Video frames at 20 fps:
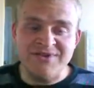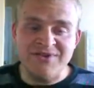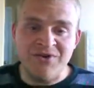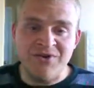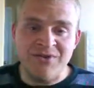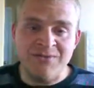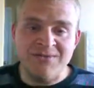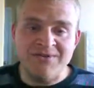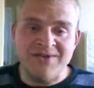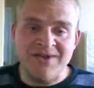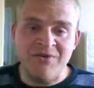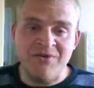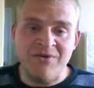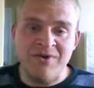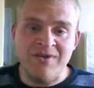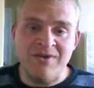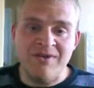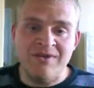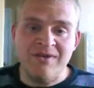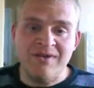so upset
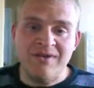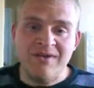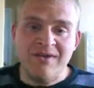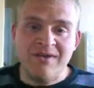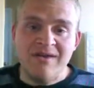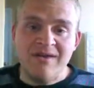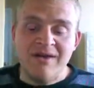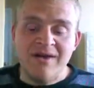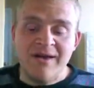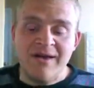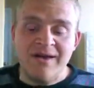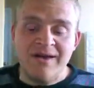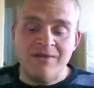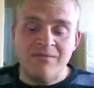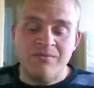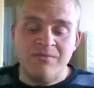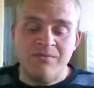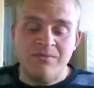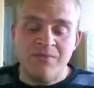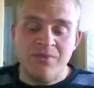with
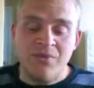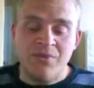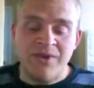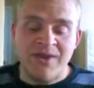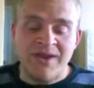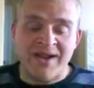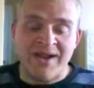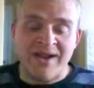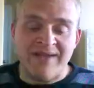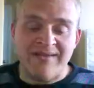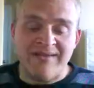what